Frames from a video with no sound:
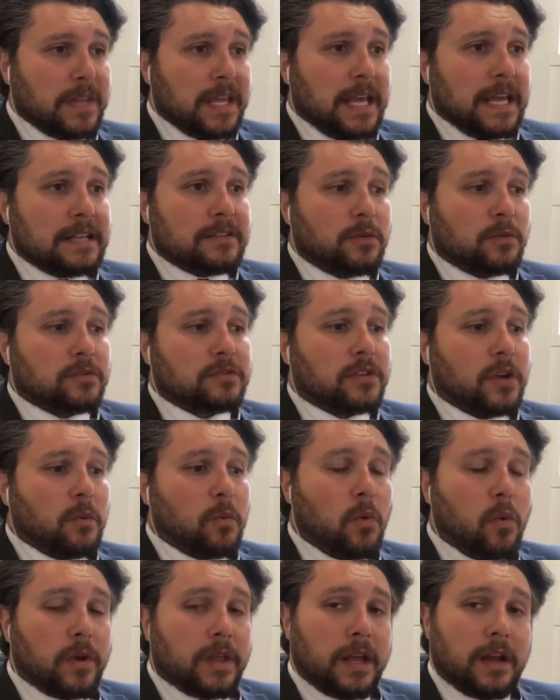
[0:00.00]
He's also
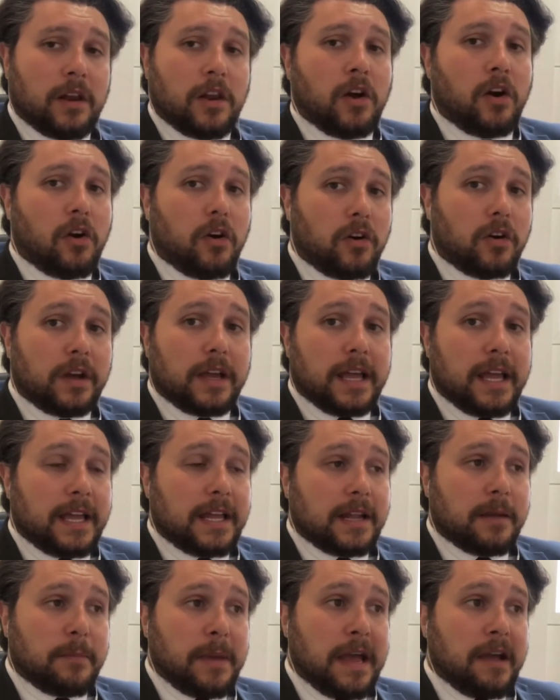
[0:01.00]
walking along
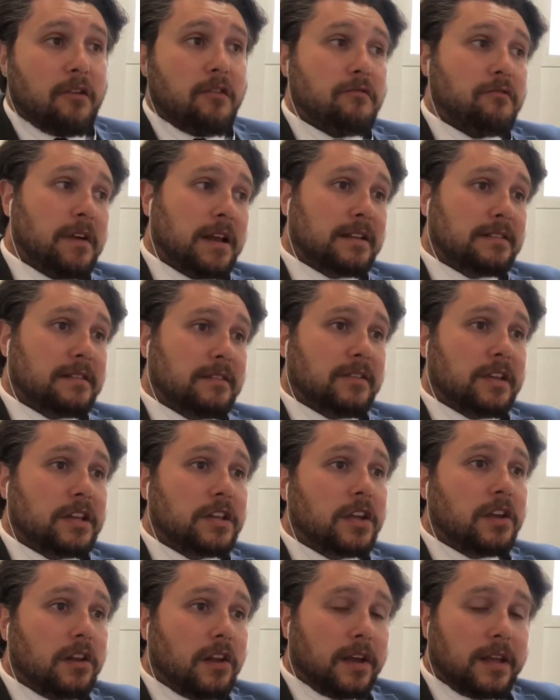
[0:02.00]
in a pair of relatively
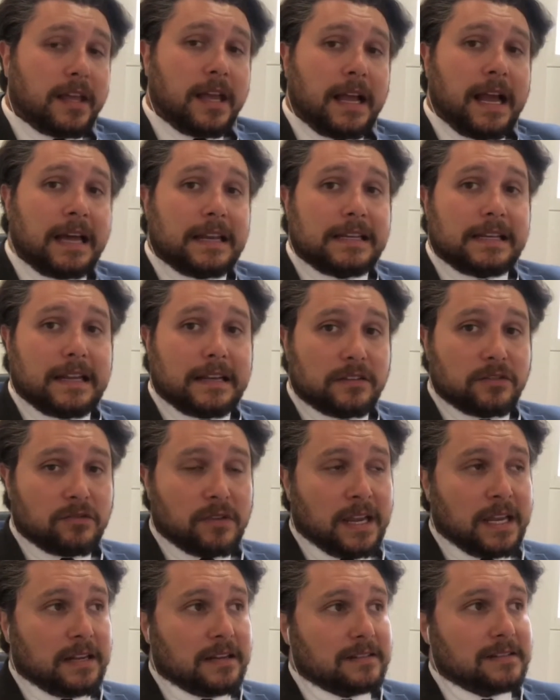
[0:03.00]
new looking Adidas
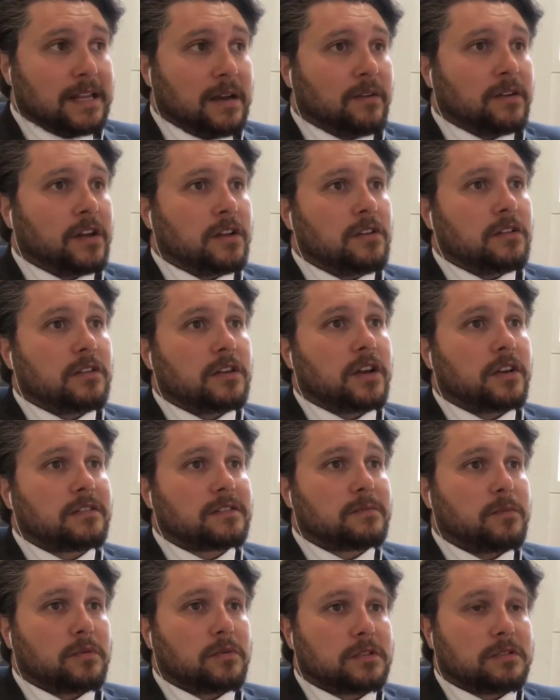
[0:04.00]
trainers. Now, I know you can go to
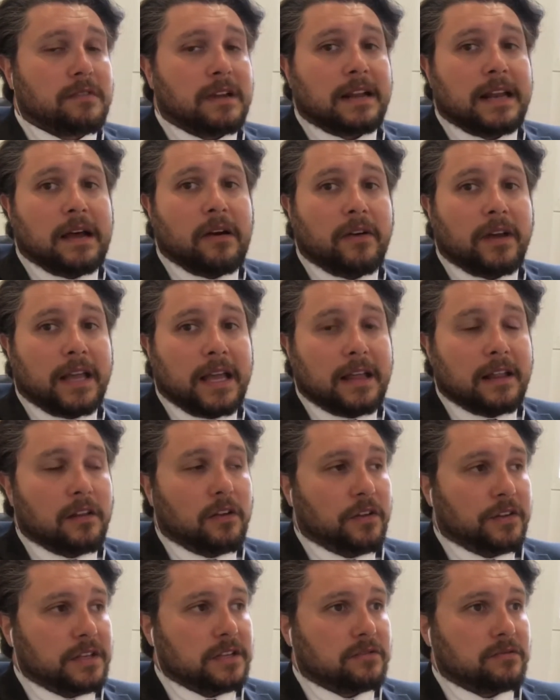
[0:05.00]
Sports Direct now and get a
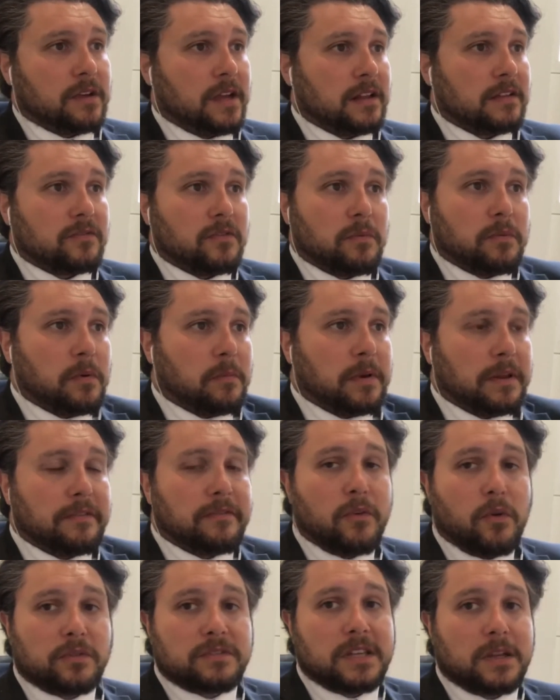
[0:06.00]
lot of these trainers for probably
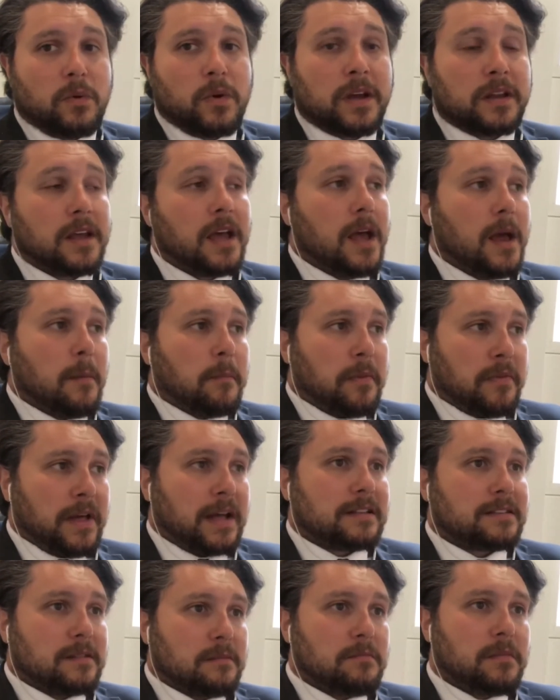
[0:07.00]
40 quid, but
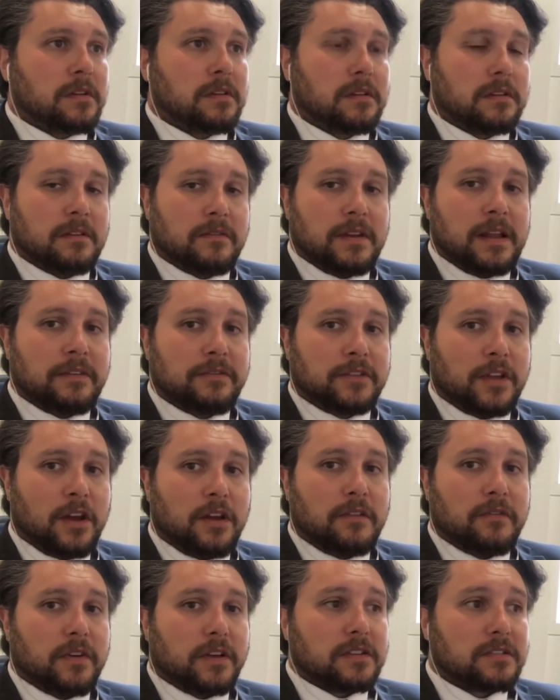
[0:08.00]
that's a month of
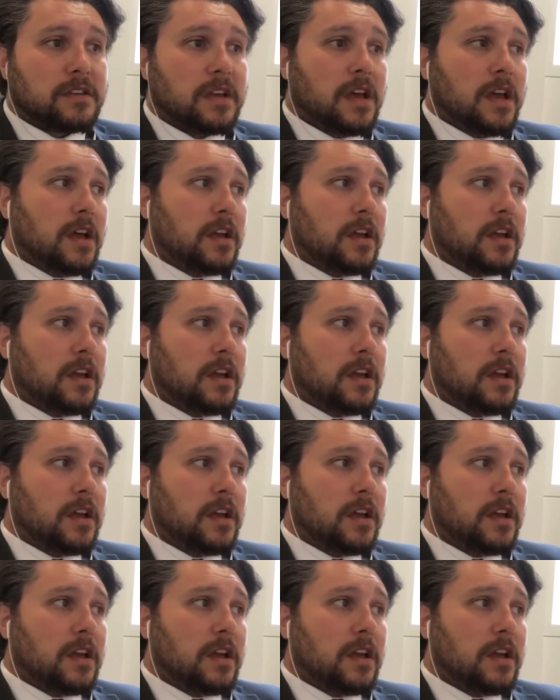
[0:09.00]
leftovers.